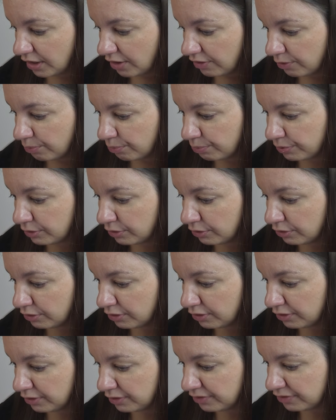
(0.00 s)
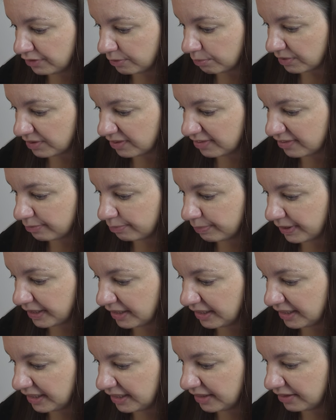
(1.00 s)
The plurals, the
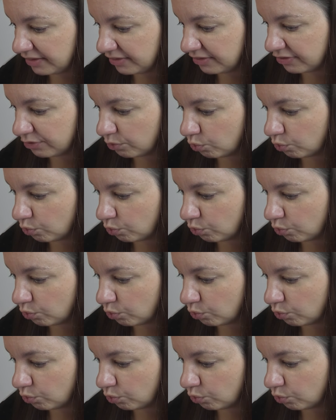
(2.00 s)
misspellings,